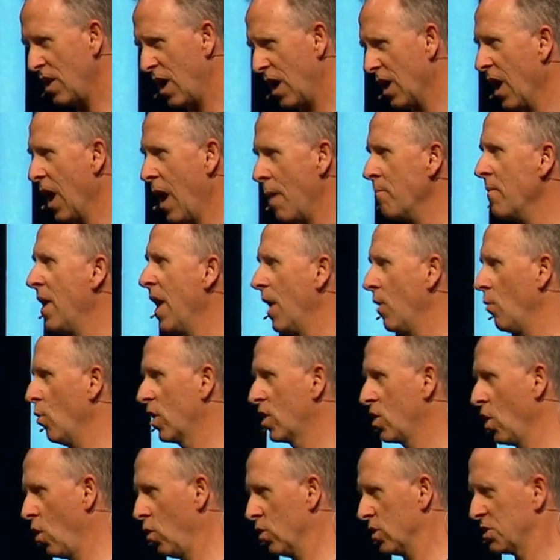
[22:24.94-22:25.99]
alumni would
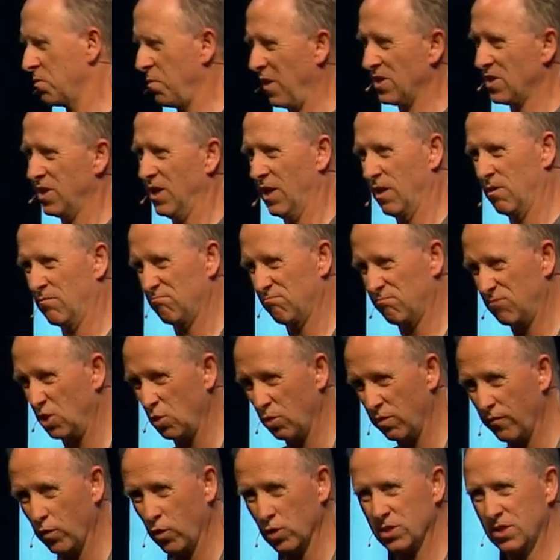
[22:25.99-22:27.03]
go, especially in
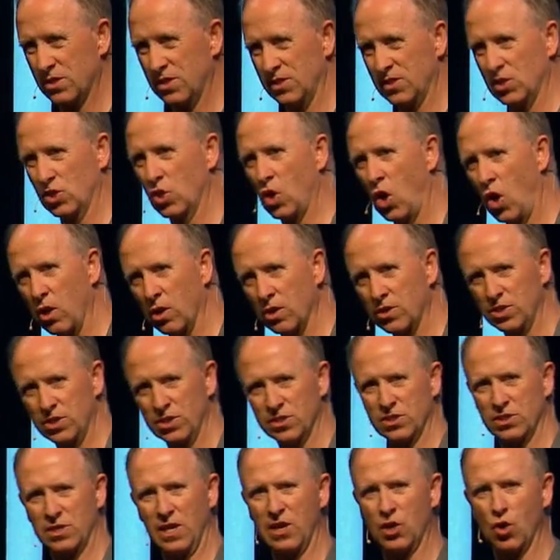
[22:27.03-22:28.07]
universities and
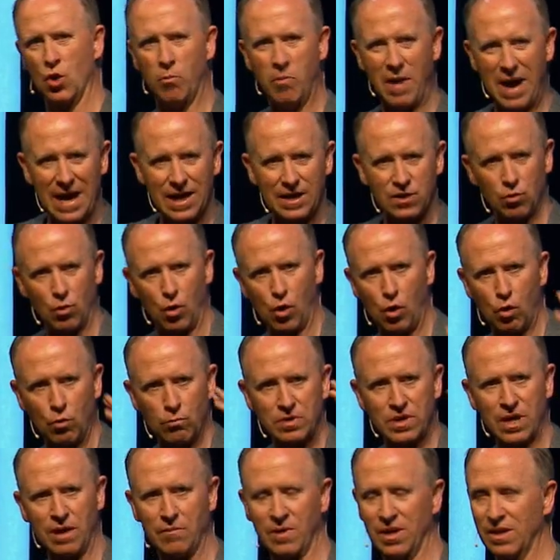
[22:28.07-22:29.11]
colleges, they go back to a
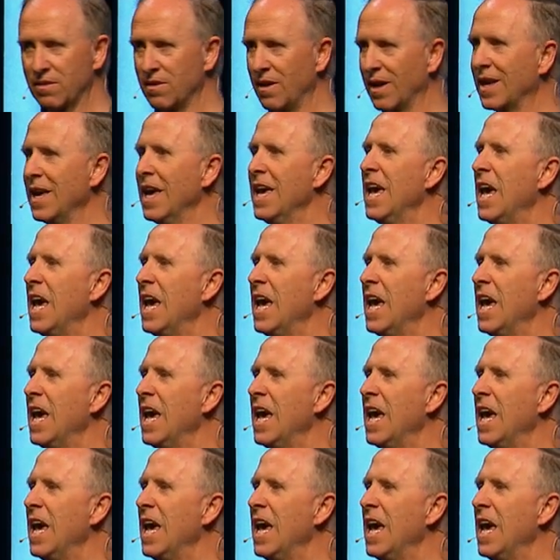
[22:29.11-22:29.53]
homecoming thing,